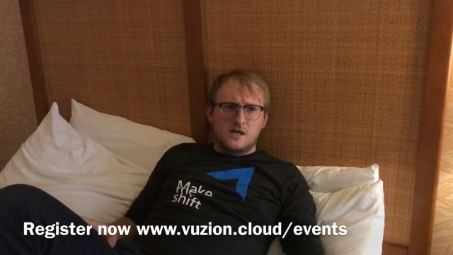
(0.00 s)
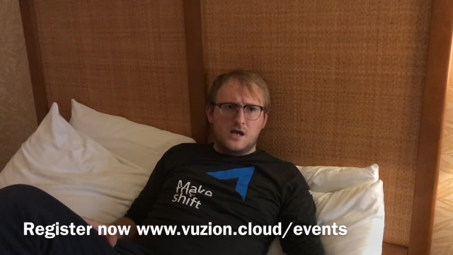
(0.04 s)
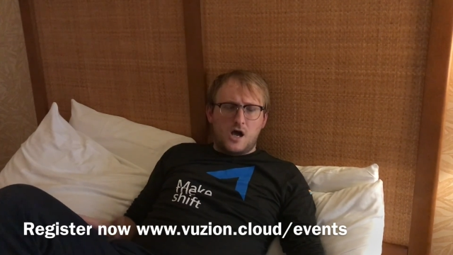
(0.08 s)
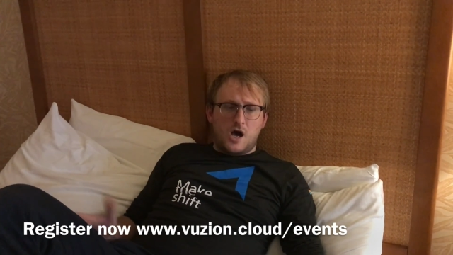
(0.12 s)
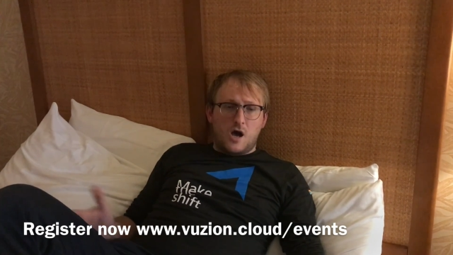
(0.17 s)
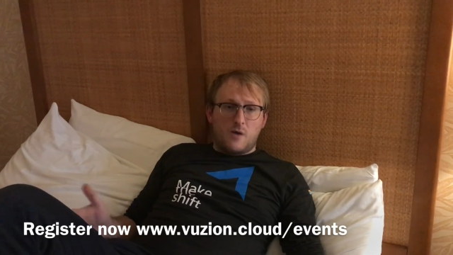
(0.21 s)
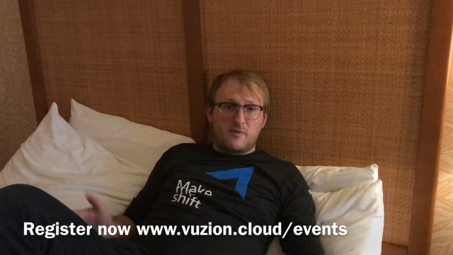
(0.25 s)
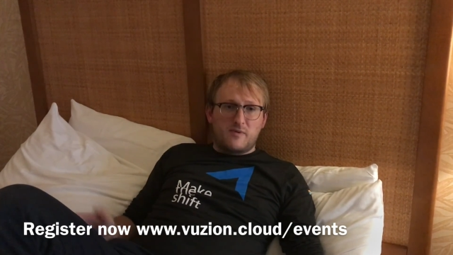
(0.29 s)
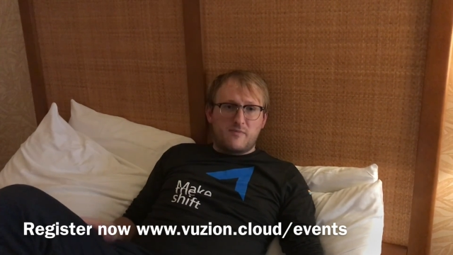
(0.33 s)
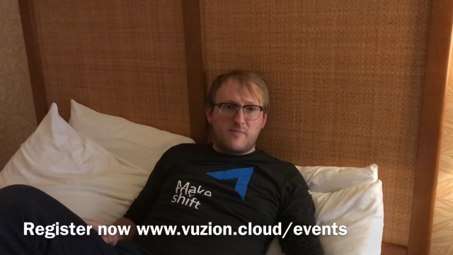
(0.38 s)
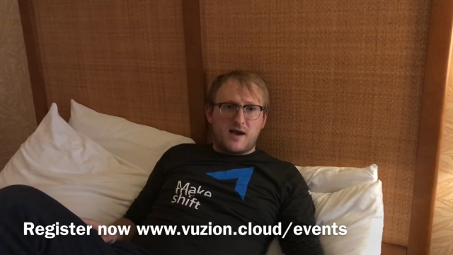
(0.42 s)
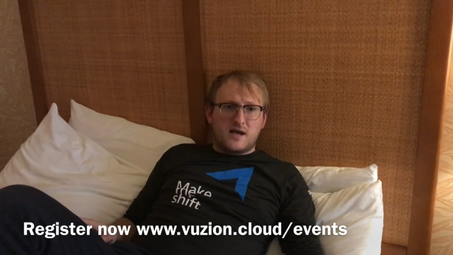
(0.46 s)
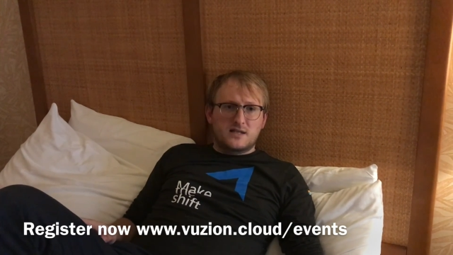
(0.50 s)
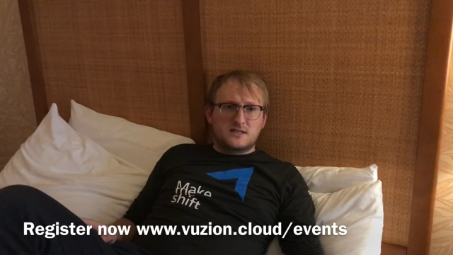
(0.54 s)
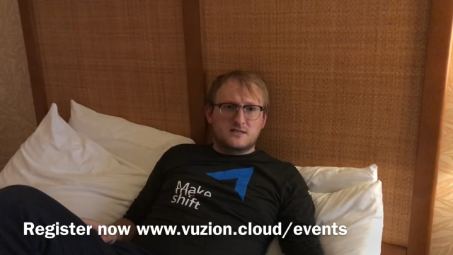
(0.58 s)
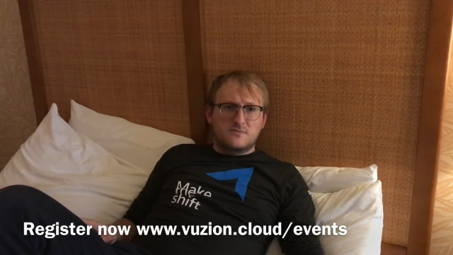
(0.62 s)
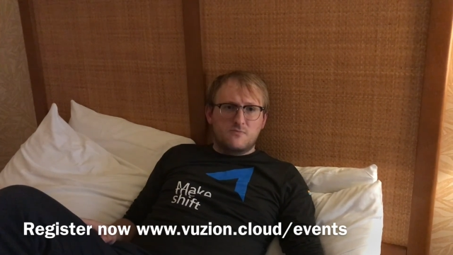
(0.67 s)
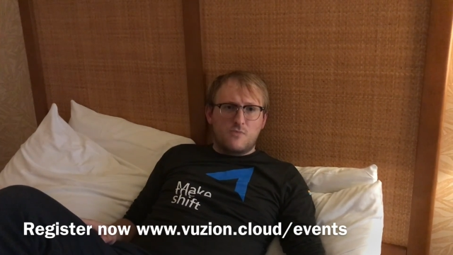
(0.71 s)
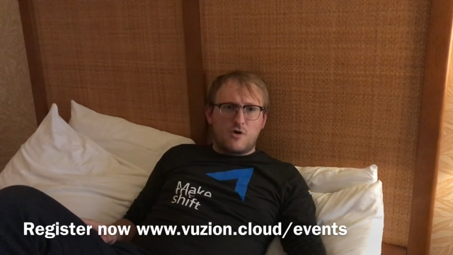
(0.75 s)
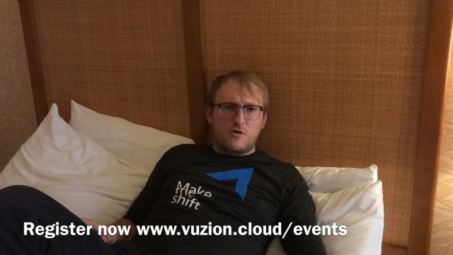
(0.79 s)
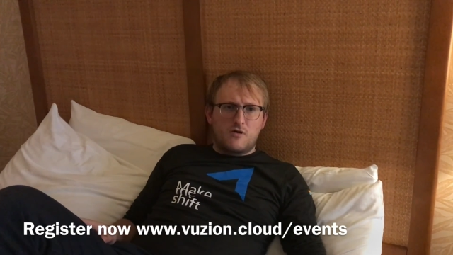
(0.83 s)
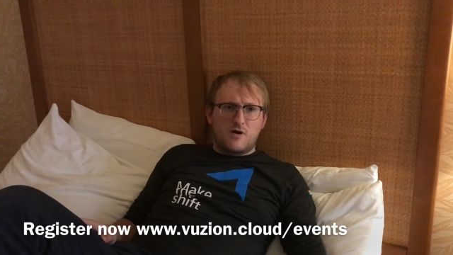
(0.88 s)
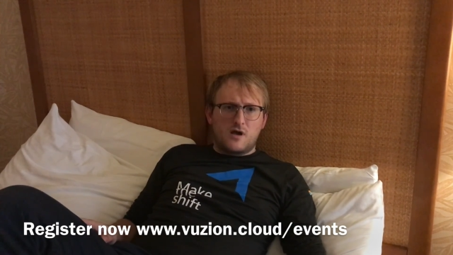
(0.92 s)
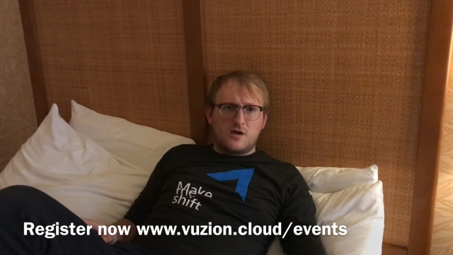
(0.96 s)
I'll be back
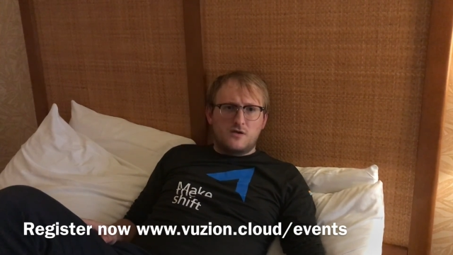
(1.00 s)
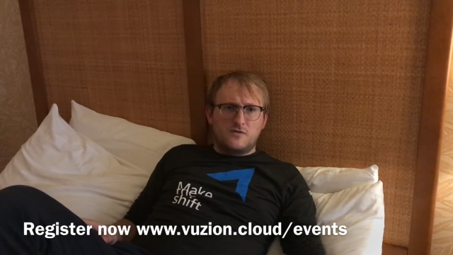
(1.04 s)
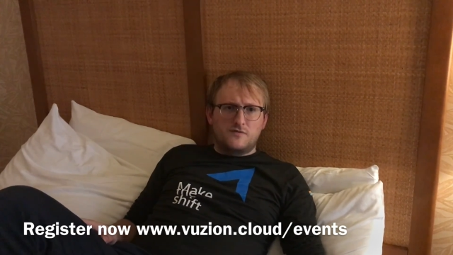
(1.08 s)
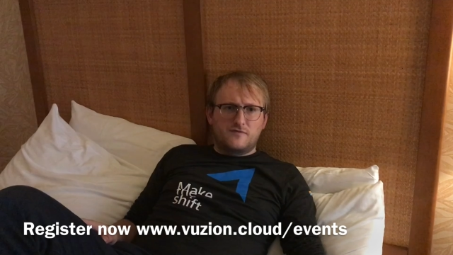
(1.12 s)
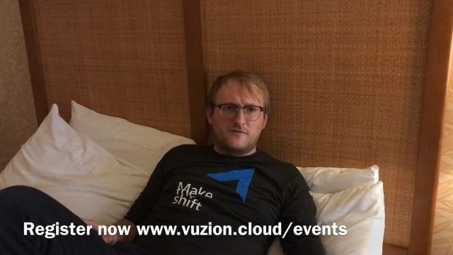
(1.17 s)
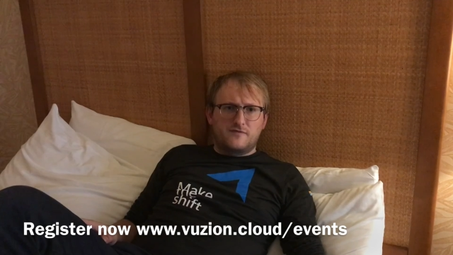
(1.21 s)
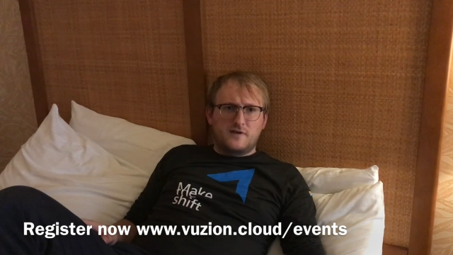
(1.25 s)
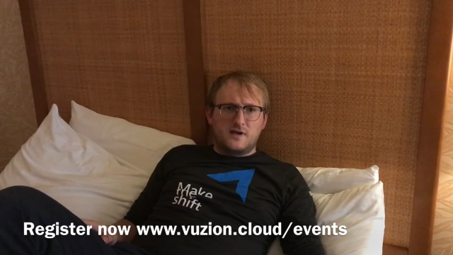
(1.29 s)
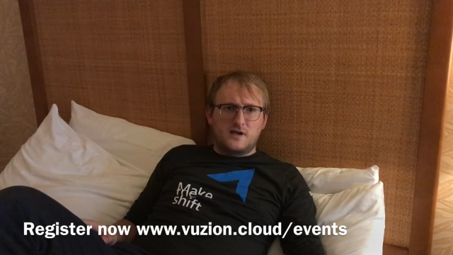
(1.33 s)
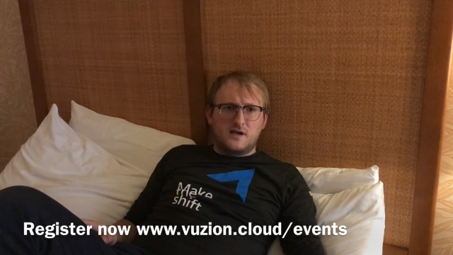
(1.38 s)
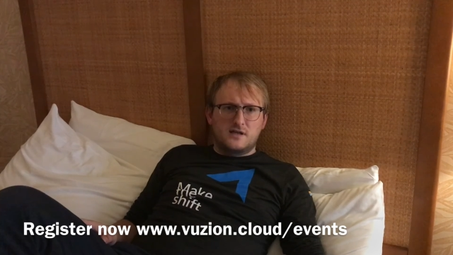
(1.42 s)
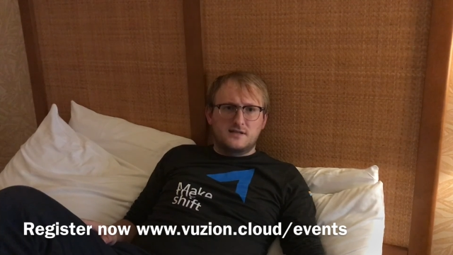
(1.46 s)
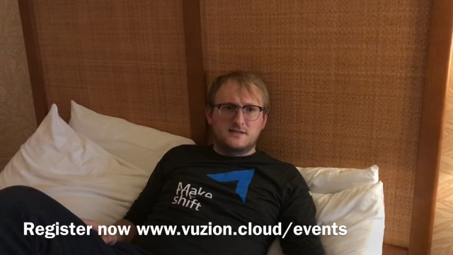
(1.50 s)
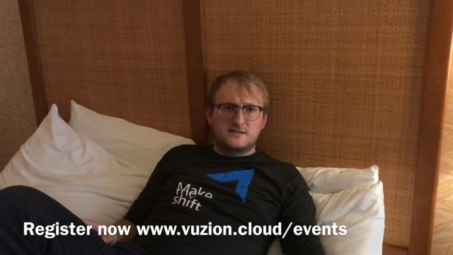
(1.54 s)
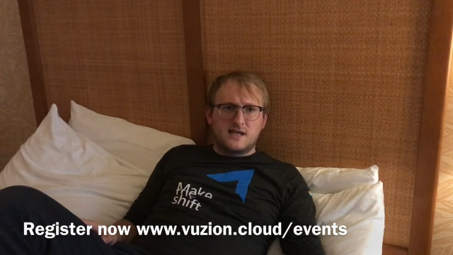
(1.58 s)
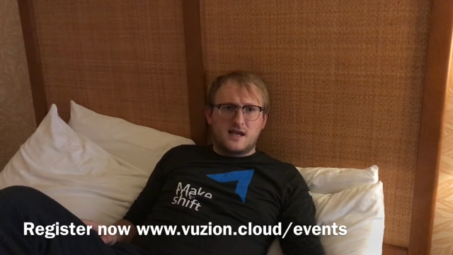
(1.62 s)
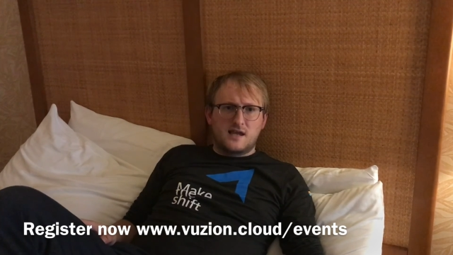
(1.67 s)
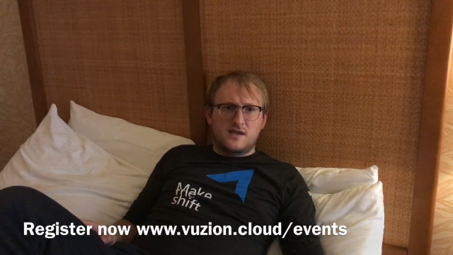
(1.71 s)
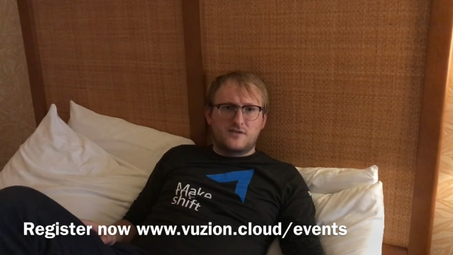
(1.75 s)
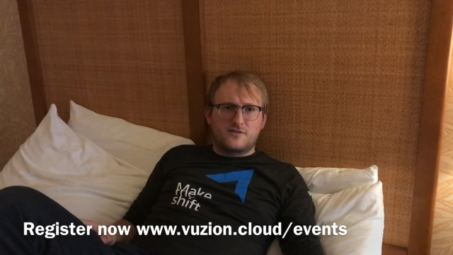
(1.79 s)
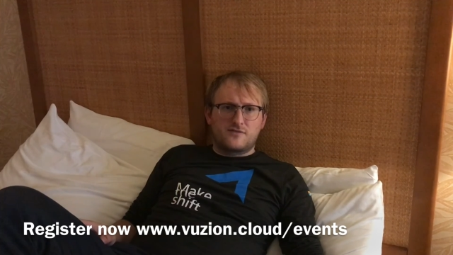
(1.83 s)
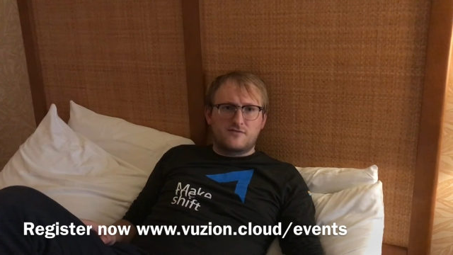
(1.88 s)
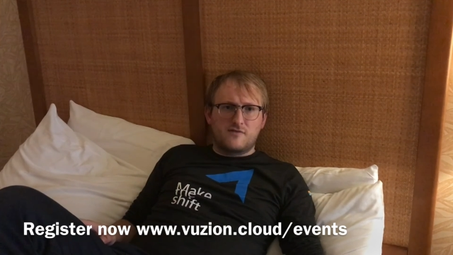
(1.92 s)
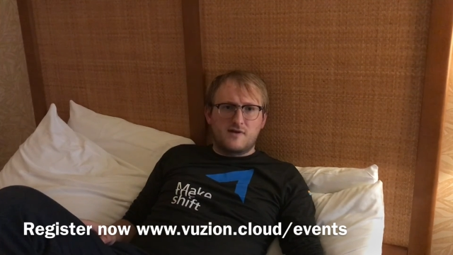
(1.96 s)
tomorrow for
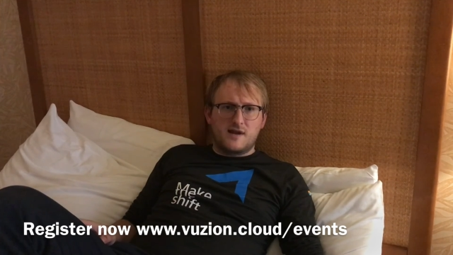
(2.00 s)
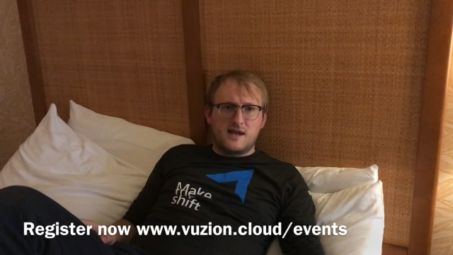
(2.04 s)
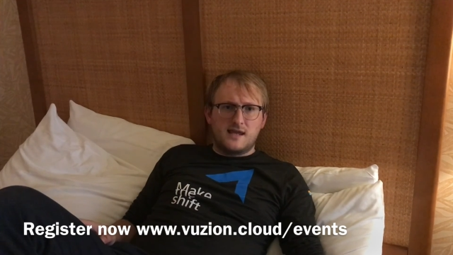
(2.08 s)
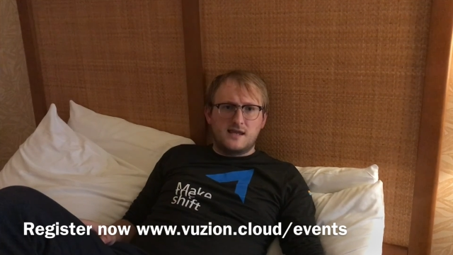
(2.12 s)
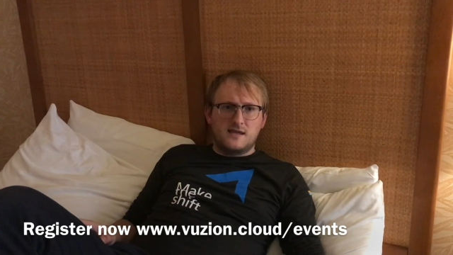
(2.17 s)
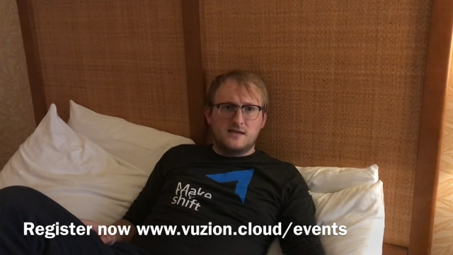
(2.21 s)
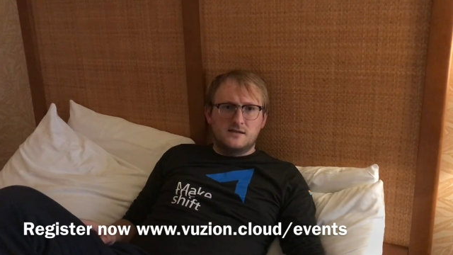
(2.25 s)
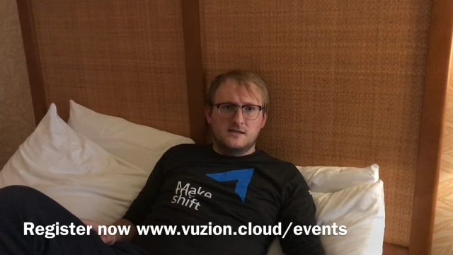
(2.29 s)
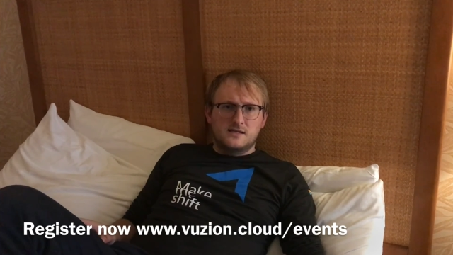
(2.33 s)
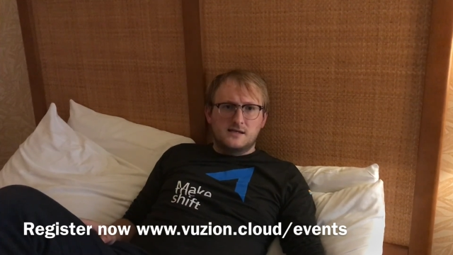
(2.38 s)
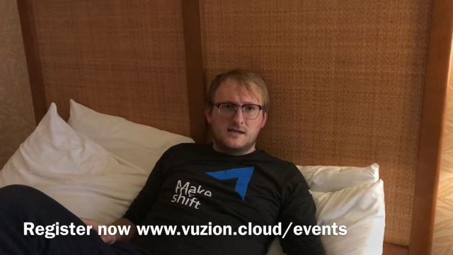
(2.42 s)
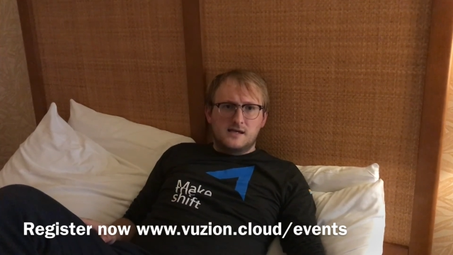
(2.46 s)
day 3,